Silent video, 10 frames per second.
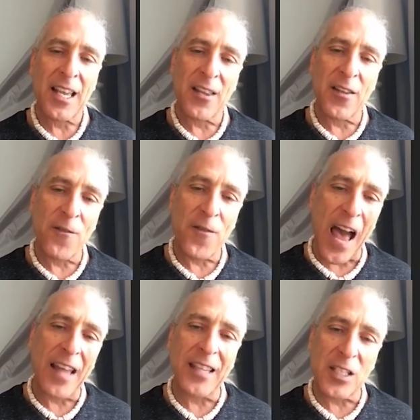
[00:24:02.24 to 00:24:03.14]
The
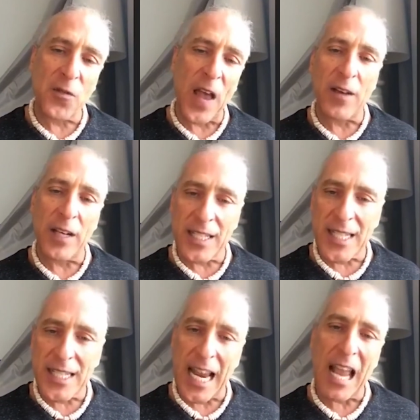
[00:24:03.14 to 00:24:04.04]
fat that's found in
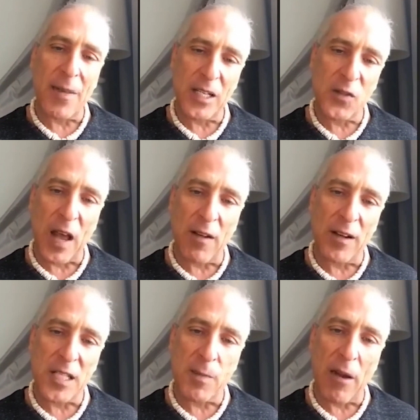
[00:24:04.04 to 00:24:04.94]
salmon is found in
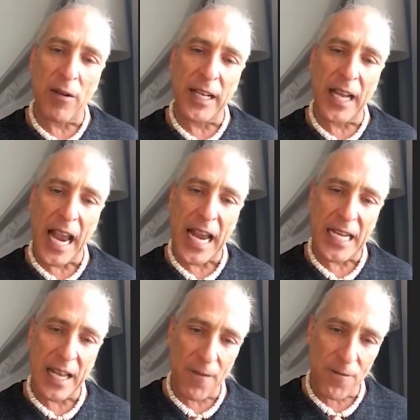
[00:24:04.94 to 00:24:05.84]
spirulina,
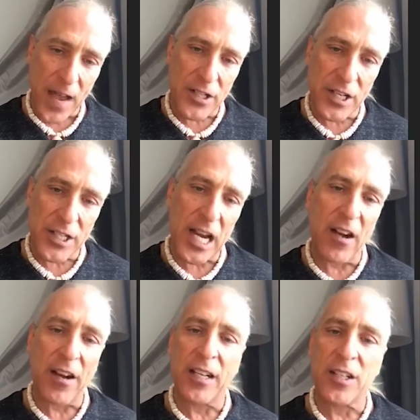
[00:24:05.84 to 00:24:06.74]
a
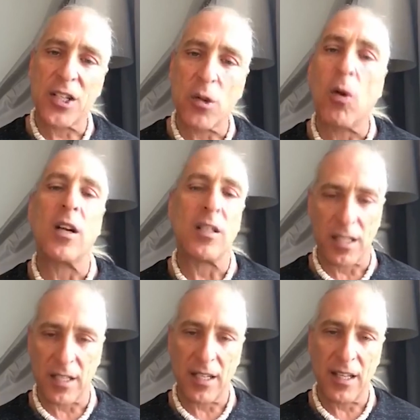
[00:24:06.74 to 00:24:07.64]
vegetarian
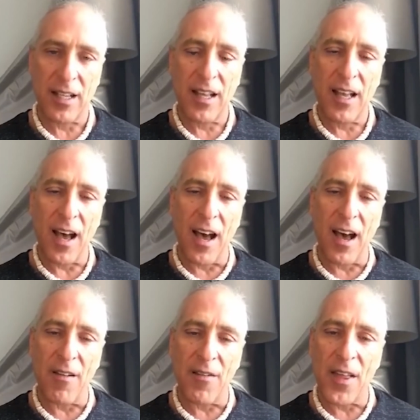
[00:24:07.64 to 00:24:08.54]
source
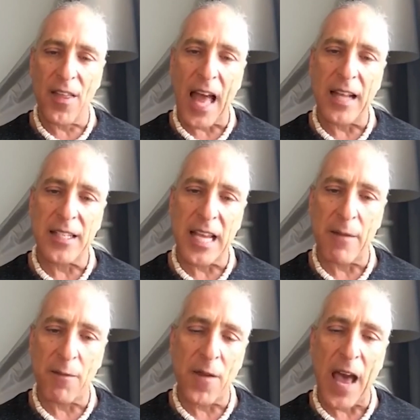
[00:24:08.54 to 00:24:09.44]
of that
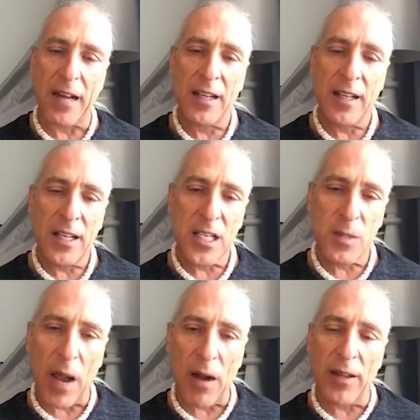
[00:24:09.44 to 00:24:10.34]
same fat.
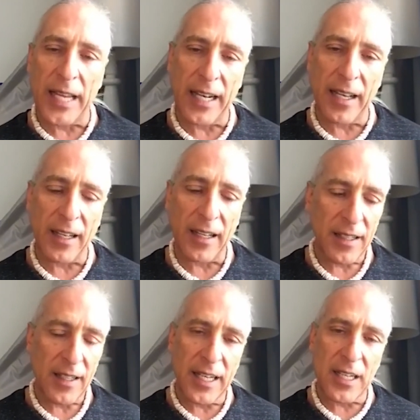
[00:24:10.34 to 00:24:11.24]
Spirulina
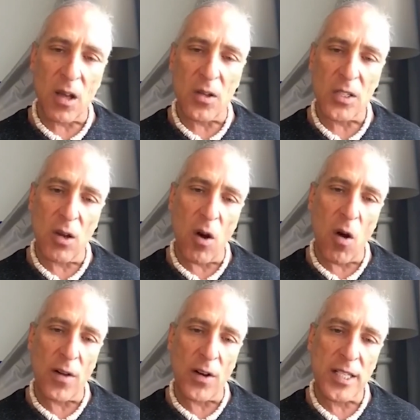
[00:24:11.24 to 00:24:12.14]
is also
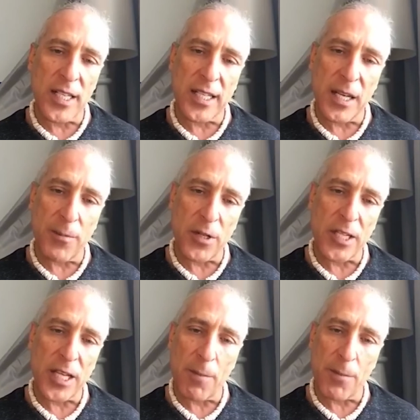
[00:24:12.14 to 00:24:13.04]
over
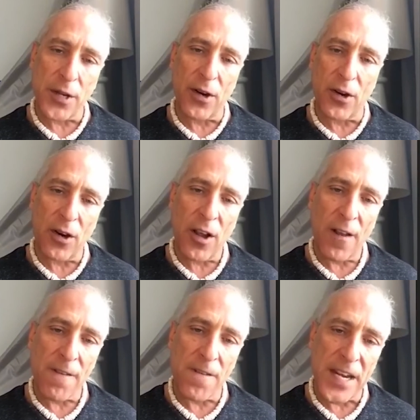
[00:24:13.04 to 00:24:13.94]
60% pure
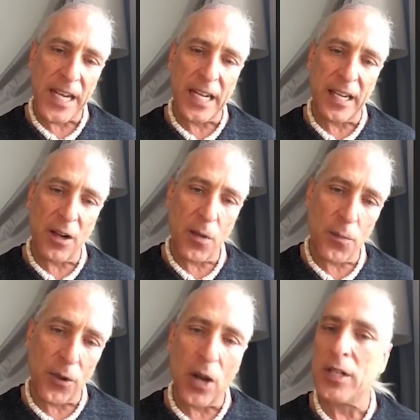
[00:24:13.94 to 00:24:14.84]
vegan
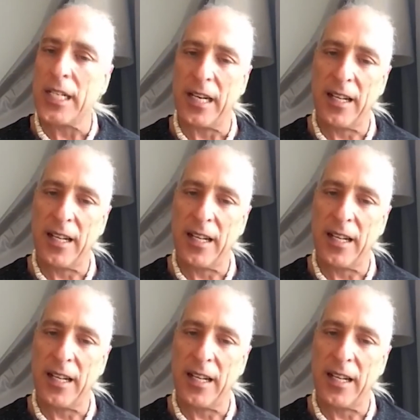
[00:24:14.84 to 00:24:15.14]
protein.